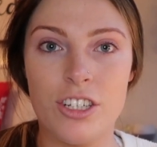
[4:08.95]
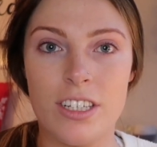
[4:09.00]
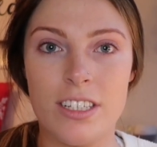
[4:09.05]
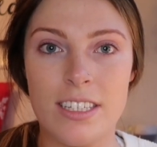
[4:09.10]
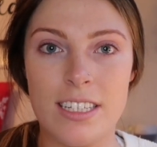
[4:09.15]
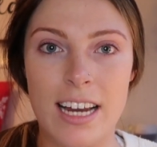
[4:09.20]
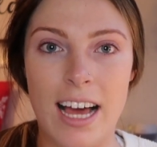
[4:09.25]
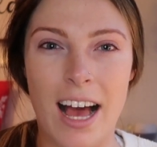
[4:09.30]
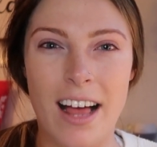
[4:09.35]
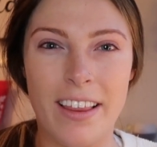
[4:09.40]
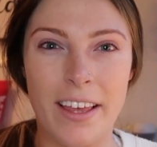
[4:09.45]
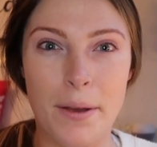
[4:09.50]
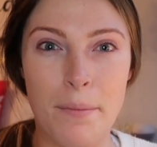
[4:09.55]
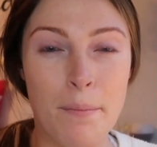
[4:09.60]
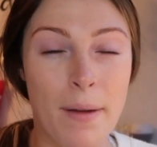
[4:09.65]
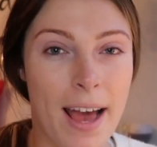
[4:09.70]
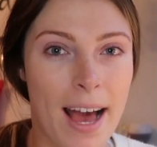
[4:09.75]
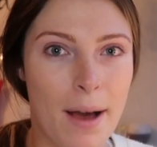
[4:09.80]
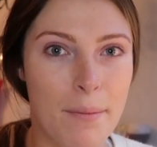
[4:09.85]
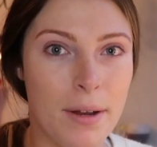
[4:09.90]
It's not like
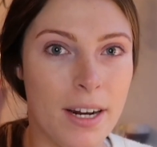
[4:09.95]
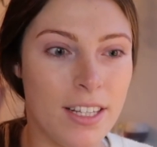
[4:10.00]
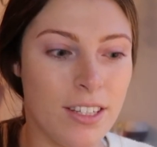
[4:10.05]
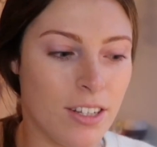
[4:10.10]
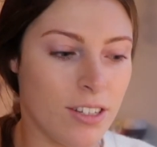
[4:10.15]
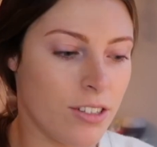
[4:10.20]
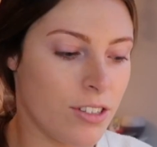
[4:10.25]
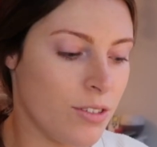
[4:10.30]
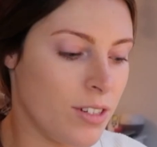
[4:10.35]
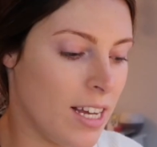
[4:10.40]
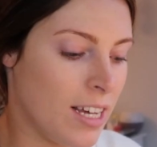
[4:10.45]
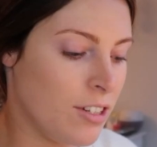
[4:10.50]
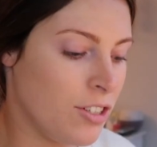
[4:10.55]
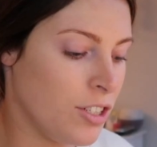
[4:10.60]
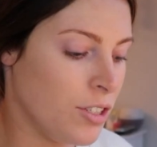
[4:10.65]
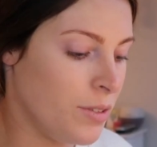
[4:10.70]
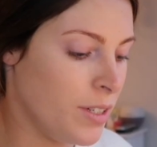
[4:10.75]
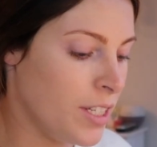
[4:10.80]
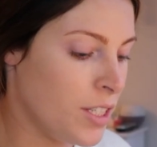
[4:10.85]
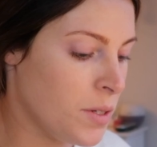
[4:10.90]
matte, but it's also not
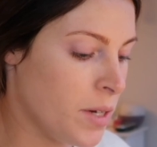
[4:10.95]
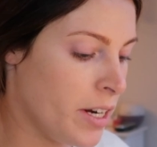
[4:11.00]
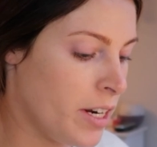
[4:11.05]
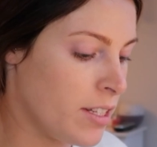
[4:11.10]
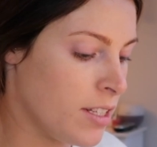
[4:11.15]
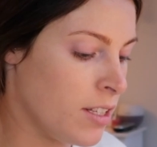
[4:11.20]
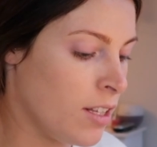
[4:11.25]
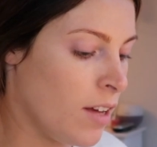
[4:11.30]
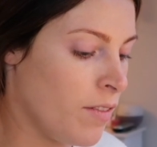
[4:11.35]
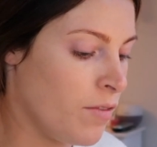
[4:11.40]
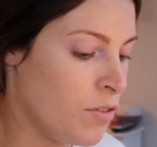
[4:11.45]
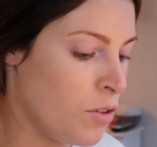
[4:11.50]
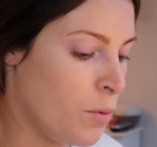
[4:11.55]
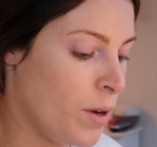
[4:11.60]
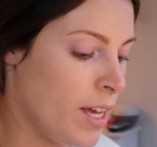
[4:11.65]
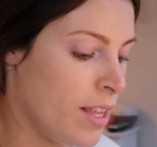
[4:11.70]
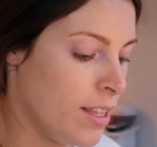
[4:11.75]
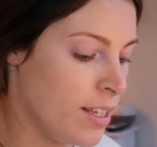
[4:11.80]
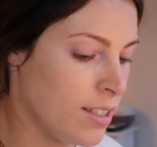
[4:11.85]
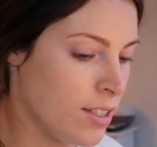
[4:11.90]
dewy, so I just love the
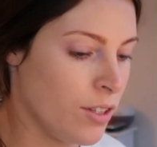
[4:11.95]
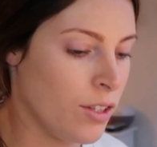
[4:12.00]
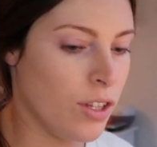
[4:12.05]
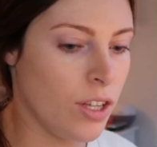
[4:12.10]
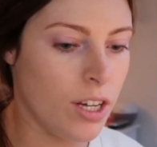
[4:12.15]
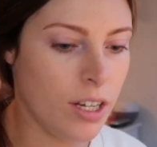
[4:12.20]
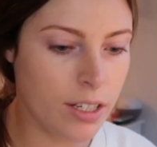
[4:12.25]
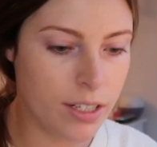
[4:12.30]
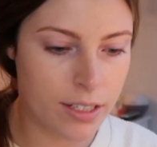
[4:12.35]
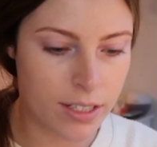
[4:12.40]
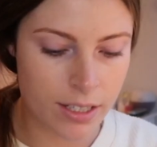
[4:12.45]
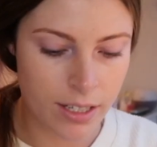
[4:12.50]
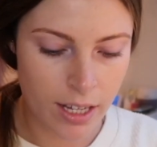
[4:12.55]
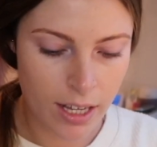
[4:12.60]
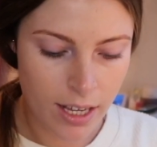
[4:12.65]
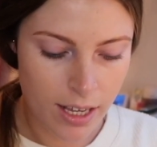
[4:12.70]
way this looks